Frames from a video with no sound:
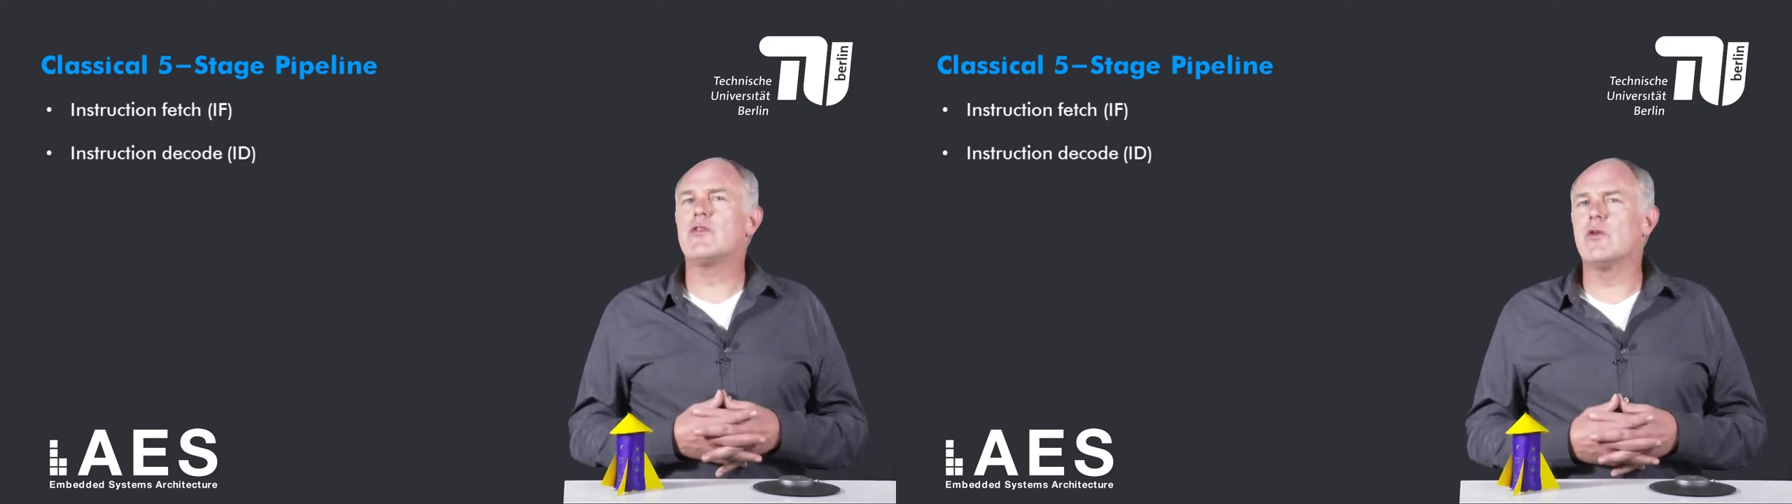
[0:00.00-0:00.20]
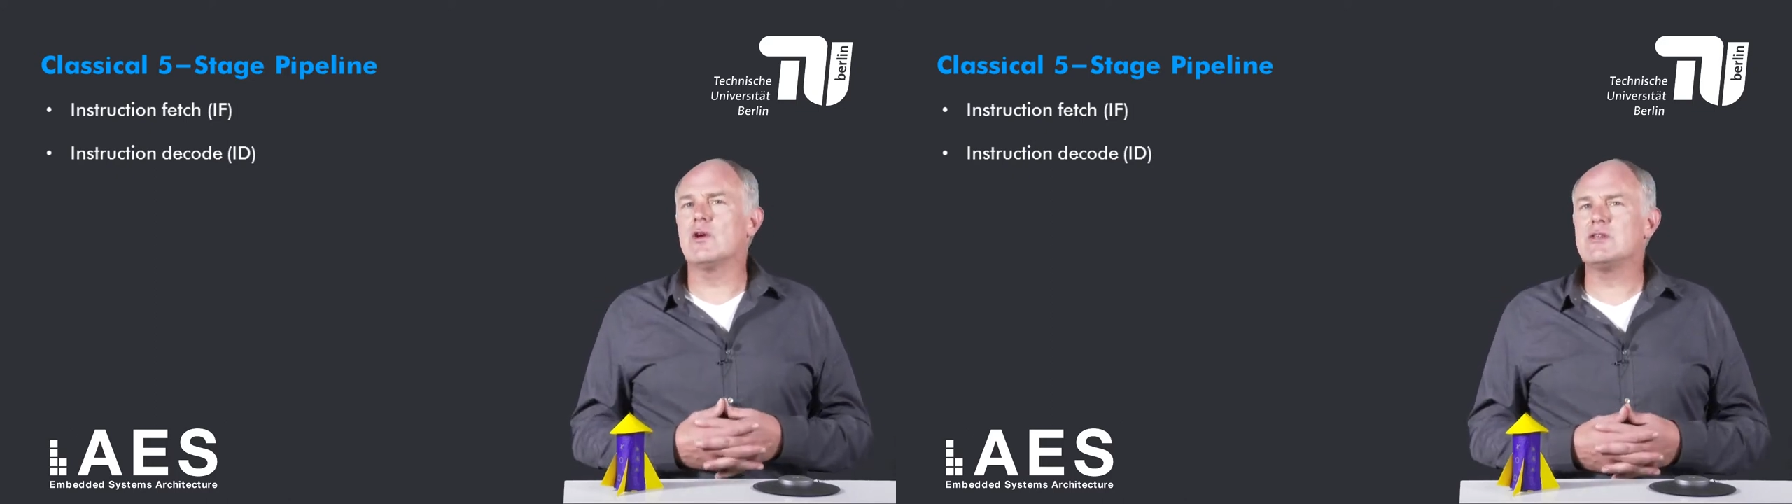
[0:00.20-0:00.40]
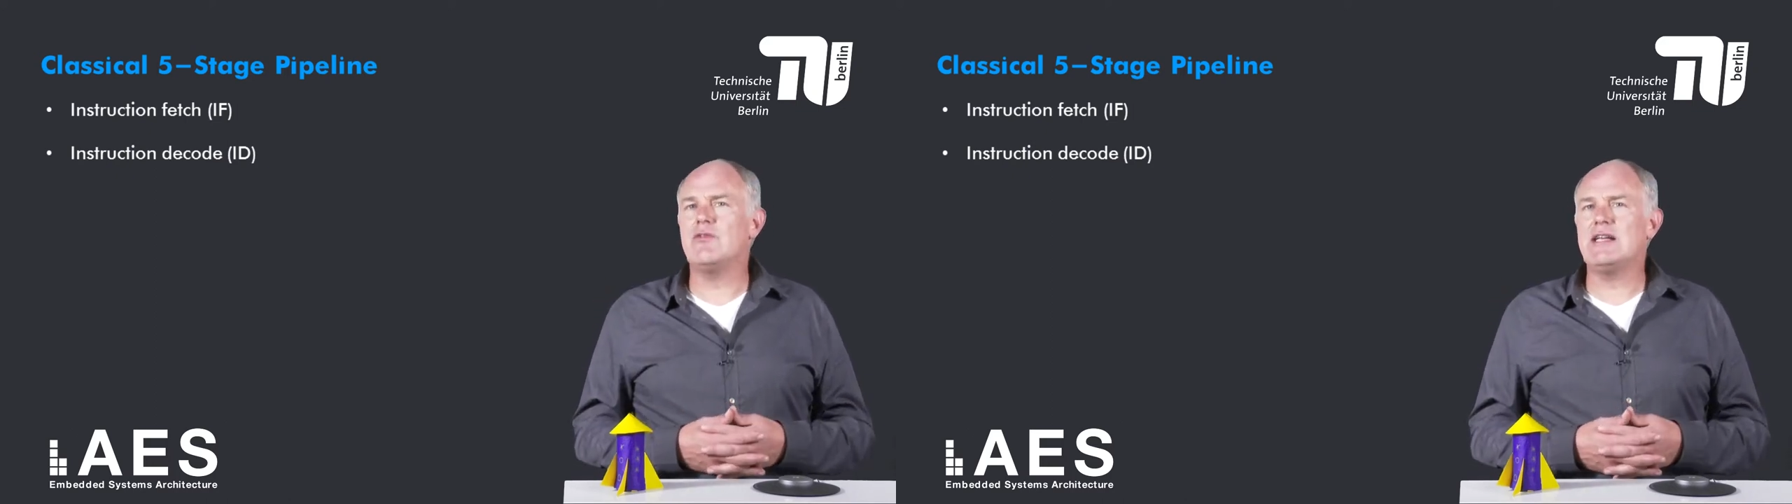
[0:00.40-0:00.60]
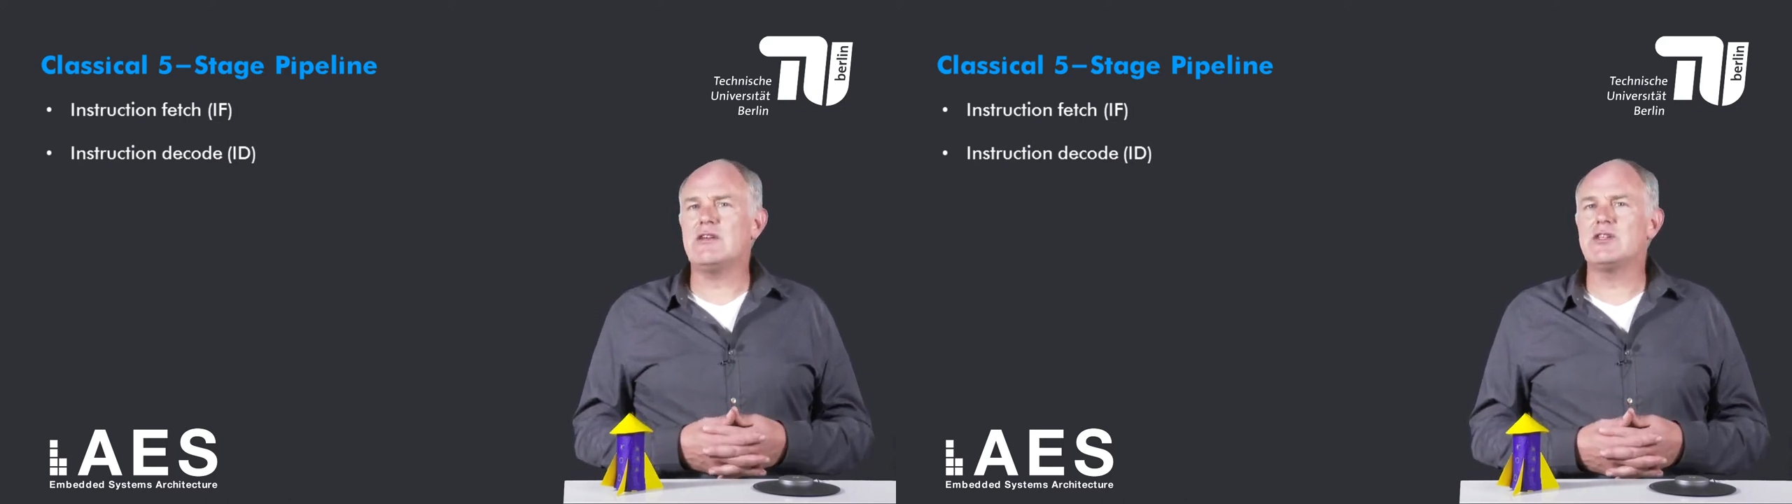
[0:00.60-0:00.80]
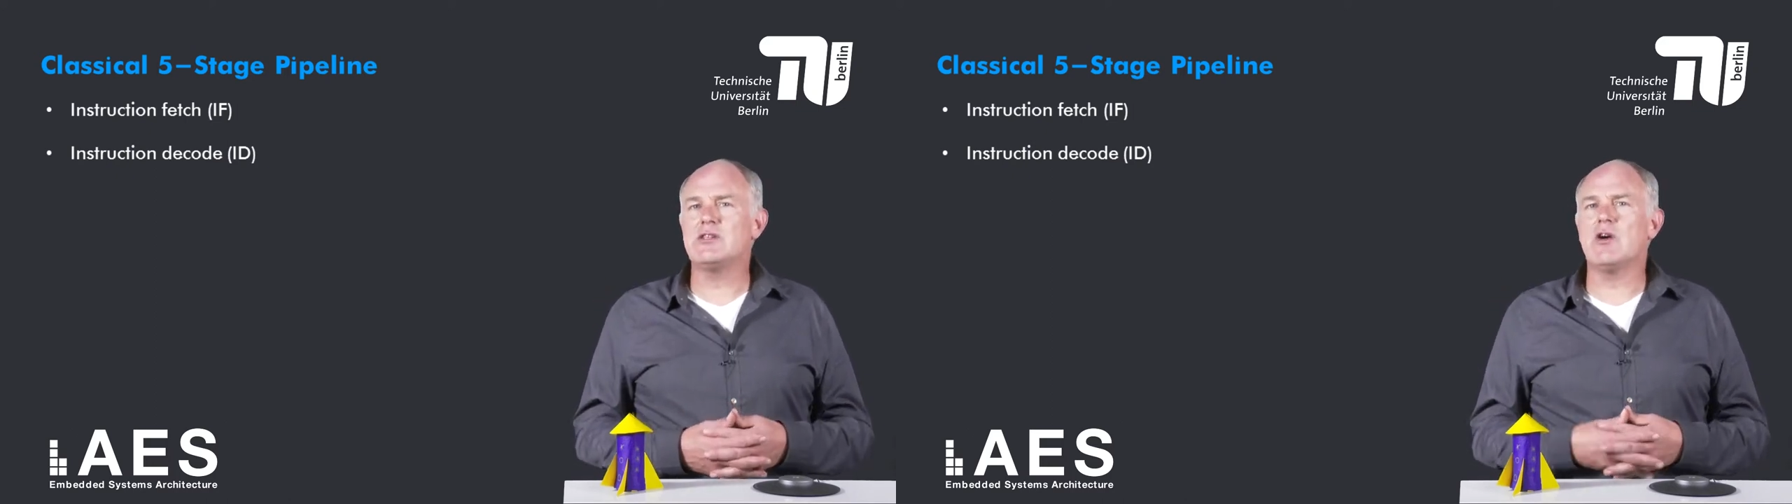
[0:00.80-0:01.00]
source
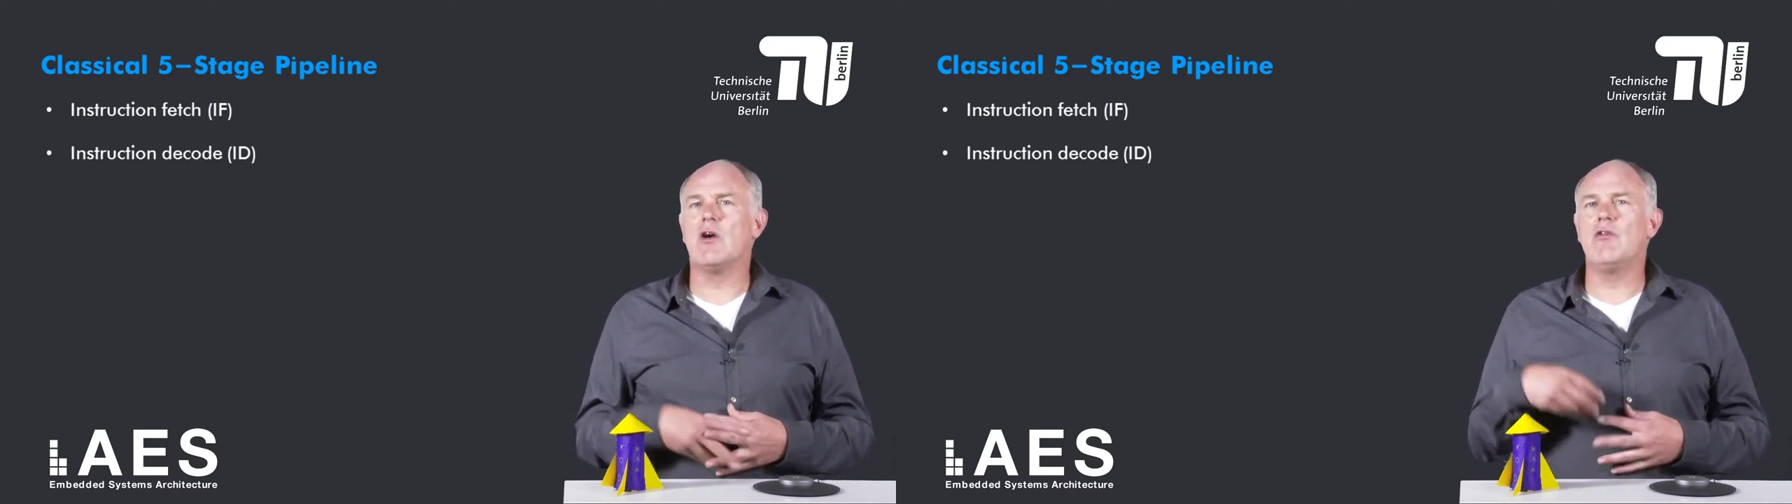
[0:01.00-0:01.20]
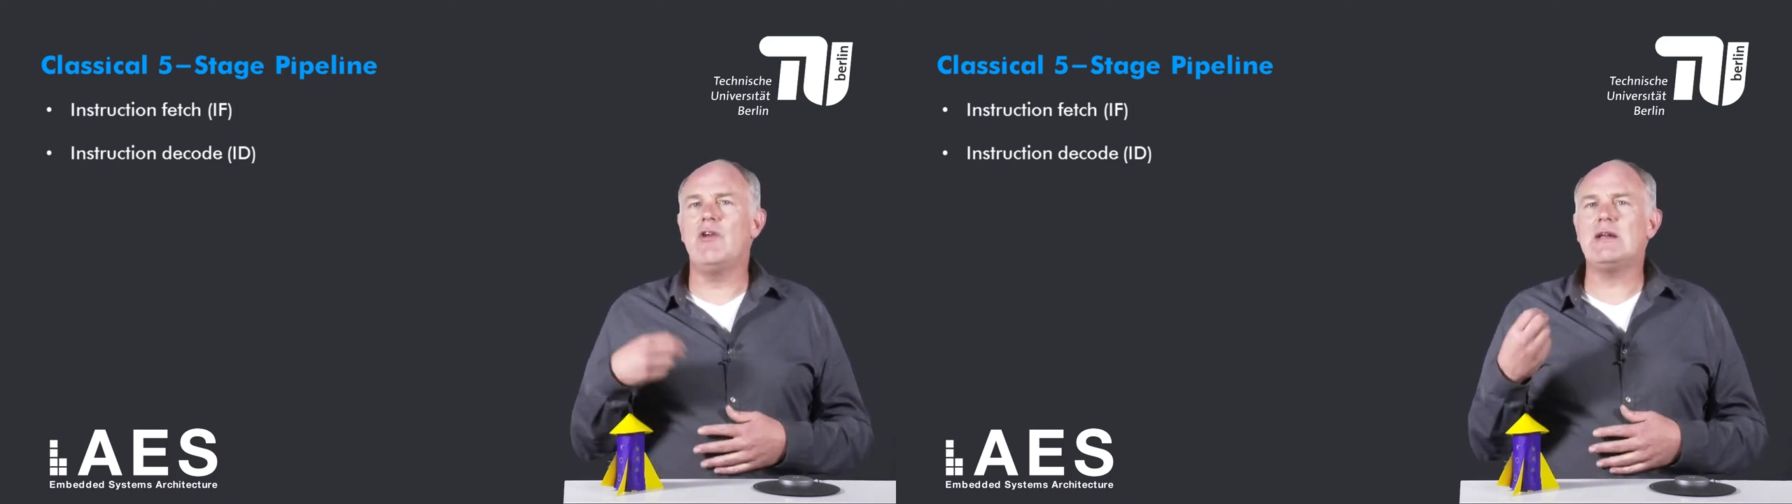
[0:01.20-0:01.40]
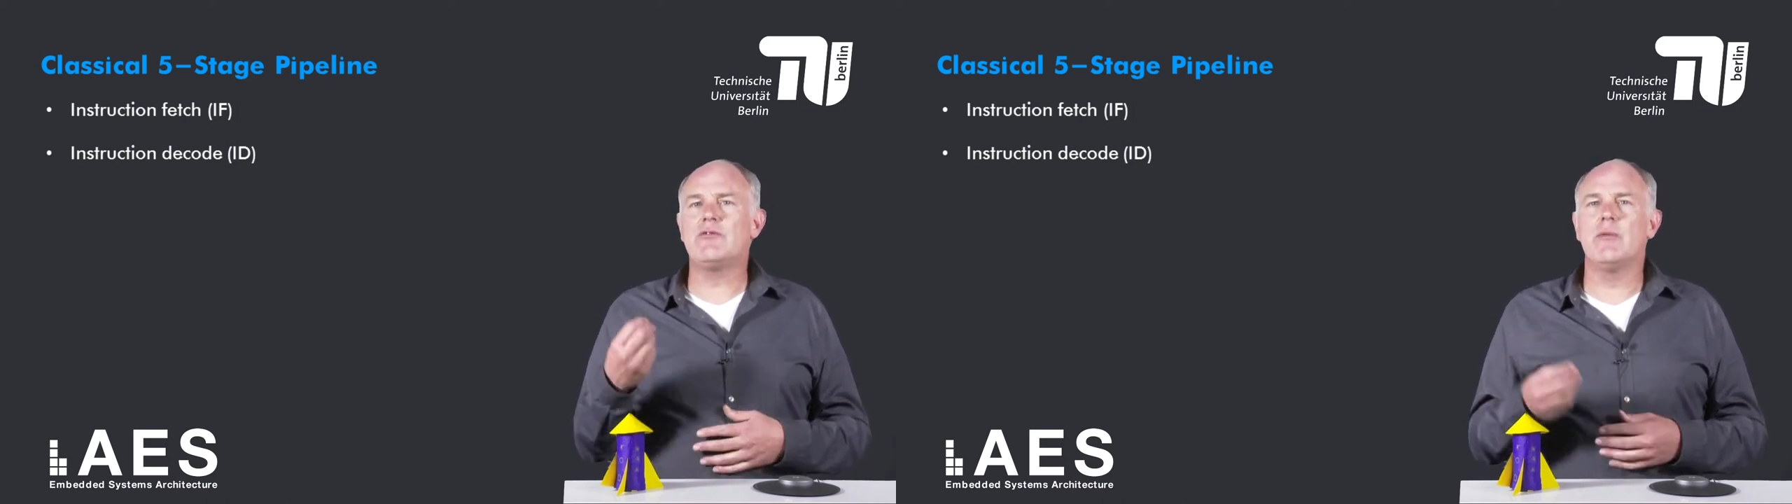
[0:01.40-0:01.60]
registers are read